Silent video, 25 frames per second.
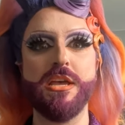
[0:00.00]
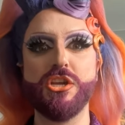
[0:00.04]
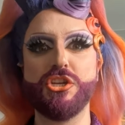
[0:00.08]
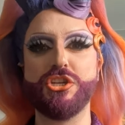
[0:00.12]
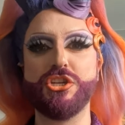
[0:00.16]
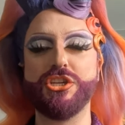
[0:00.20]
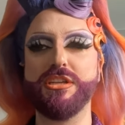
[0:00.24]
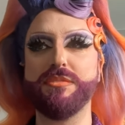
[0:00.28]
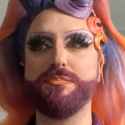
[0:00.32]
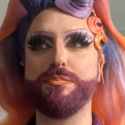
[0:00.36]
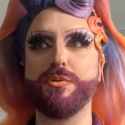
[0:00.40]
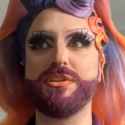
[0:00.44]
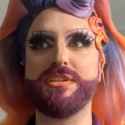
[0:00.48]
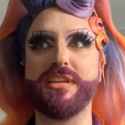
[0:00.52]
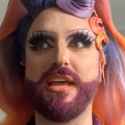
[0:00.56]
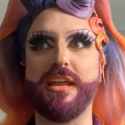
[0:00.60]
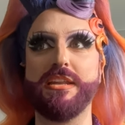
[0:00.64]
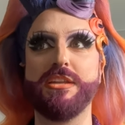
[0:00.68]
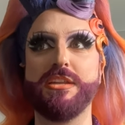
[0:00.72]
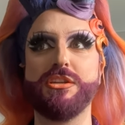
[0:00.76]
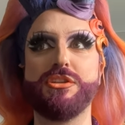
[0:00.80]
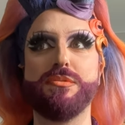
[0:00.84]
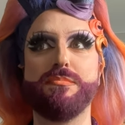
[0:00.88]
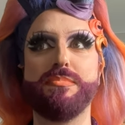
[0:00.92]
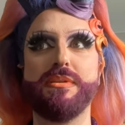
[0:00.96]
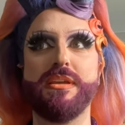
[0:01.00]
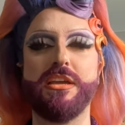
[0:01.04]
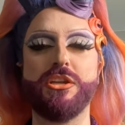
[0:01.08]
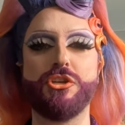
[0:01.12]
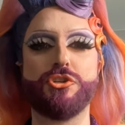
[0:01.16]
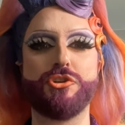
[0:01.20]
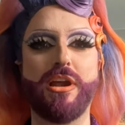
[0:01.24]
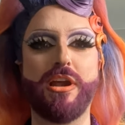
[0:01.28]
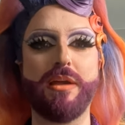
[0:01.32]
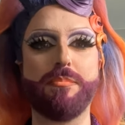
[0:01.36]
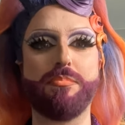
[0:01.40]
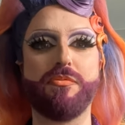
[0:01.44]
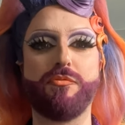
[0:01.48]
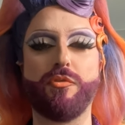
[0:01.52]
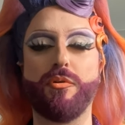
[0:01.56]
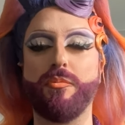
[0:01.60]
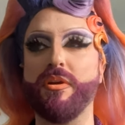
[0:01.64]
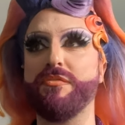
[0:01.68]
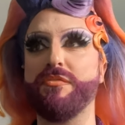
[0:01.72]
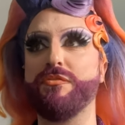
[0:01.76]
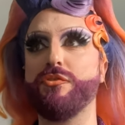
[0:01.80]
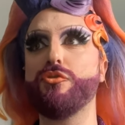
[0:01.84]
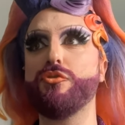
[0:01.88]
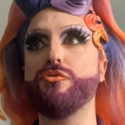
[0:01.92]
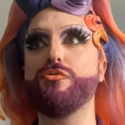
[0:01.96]
She's pretending to be a drag performer.
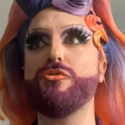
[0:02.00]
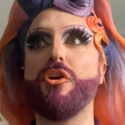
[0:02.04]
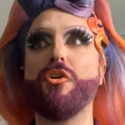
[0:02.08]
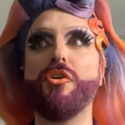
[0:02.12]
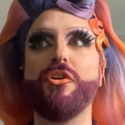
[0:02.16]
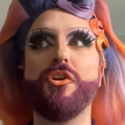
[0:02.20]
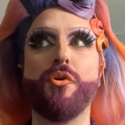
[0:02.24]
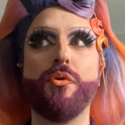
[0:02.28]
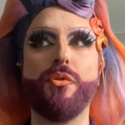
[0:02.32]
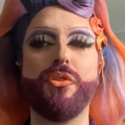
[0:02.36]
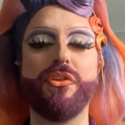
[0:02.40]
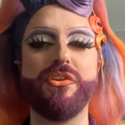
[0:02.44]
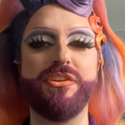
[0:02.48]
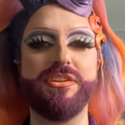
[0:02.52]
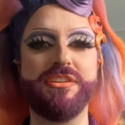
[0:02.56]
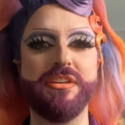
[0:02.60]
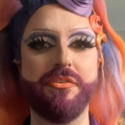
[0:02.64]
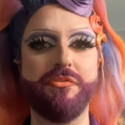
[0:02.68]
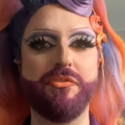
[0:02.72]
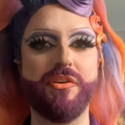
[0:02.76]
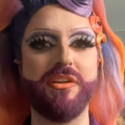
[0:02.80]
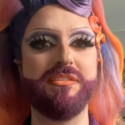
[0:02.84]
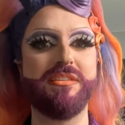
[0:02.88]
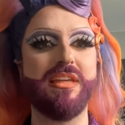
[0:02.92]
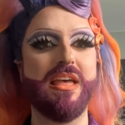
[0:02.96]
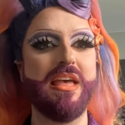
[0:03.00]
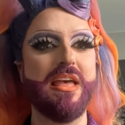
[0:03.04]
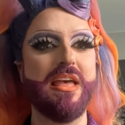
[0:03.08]
If you do not know the difference,